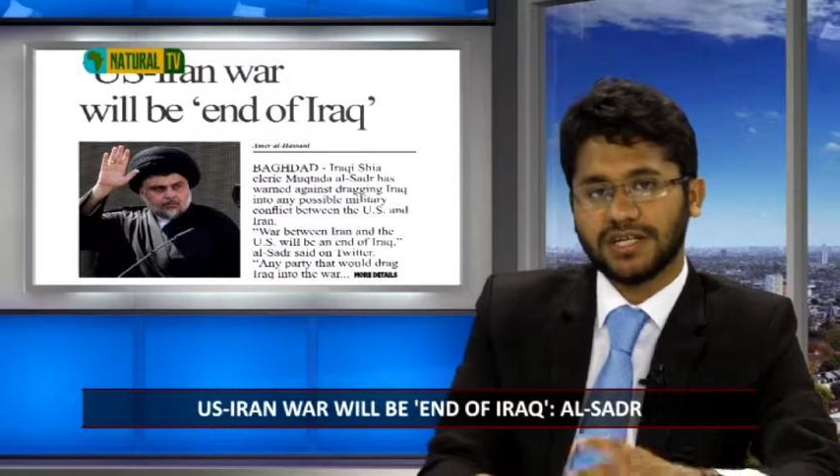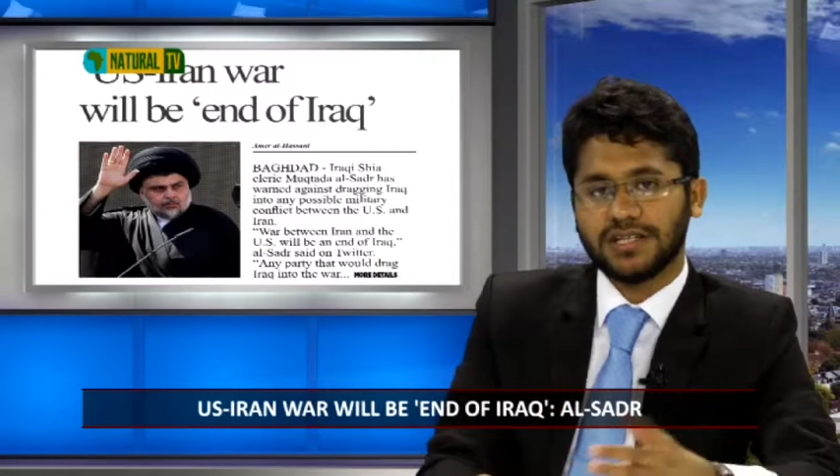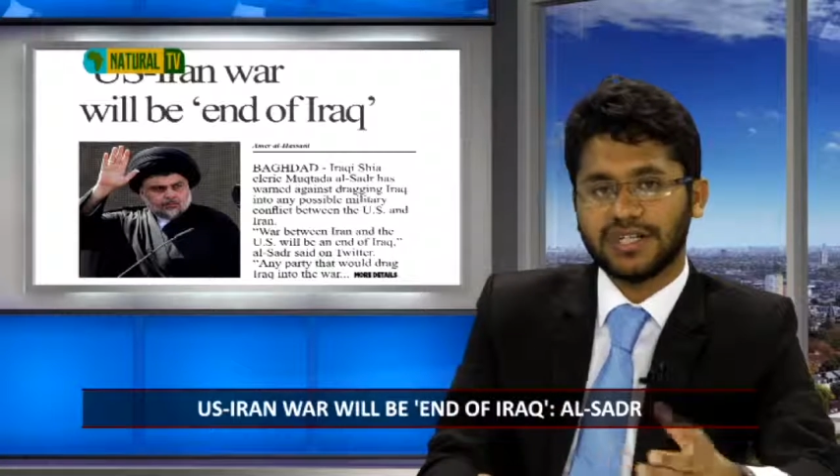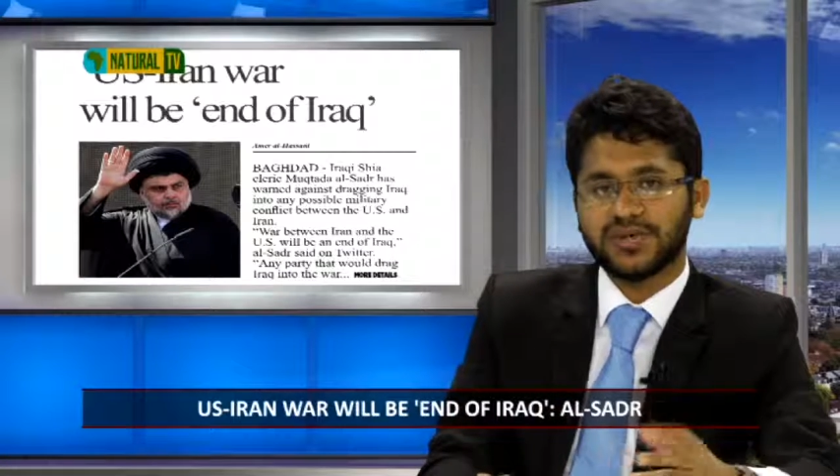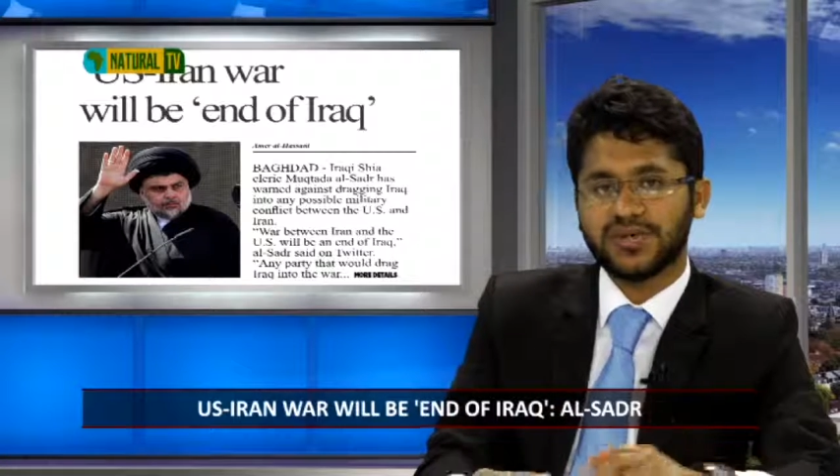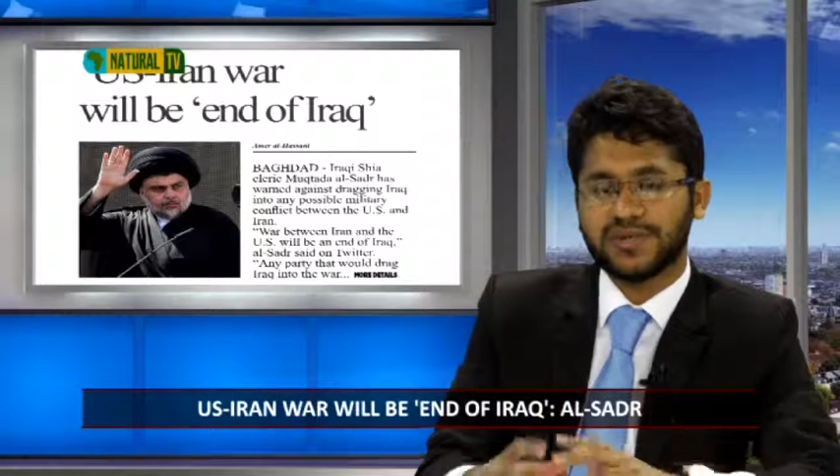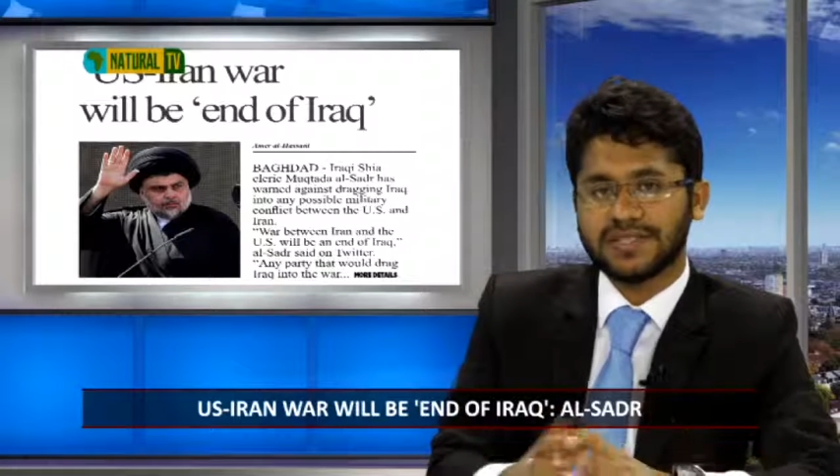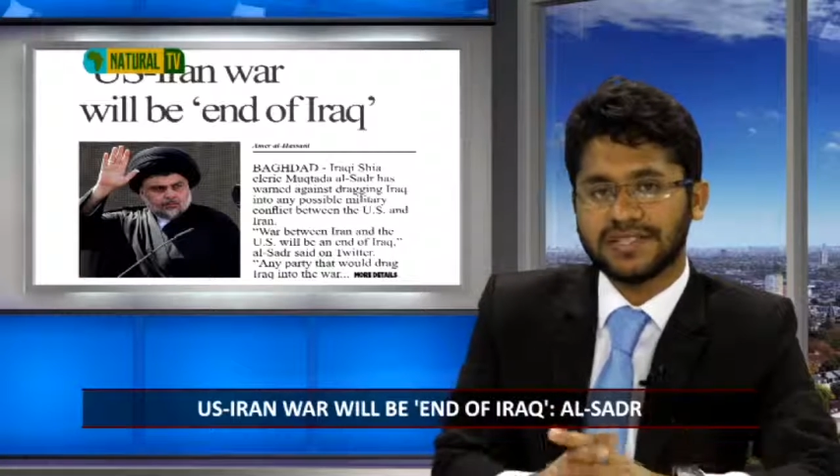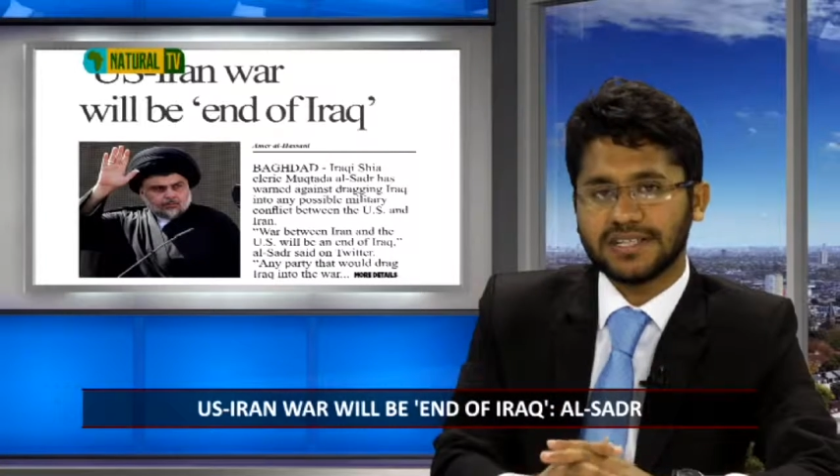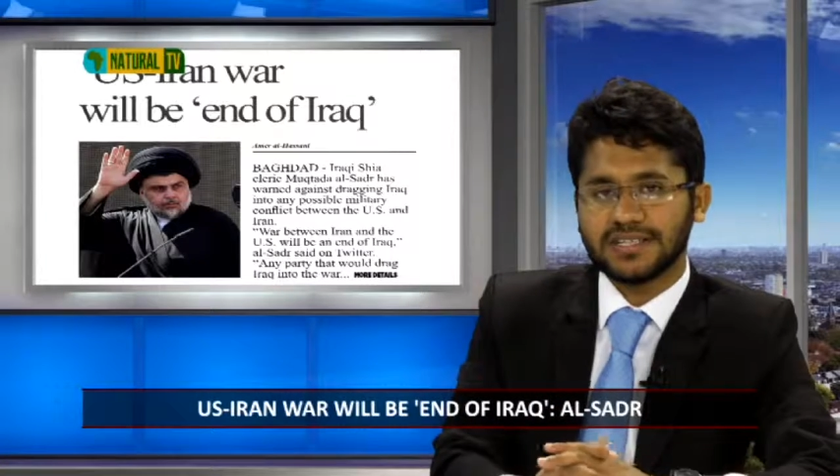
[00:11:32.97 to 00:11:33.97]
That's what we
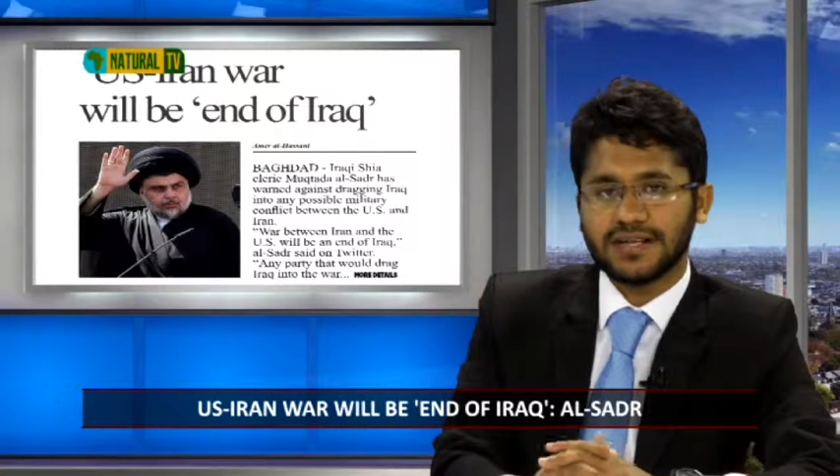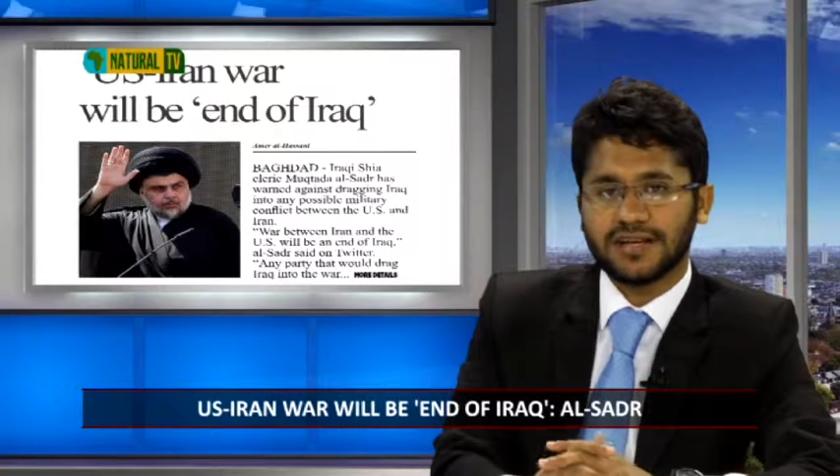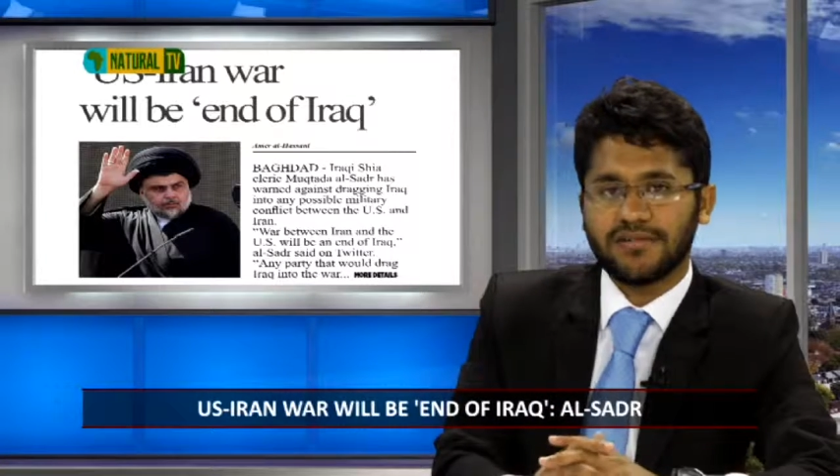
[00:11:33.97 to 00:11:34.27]
see. That the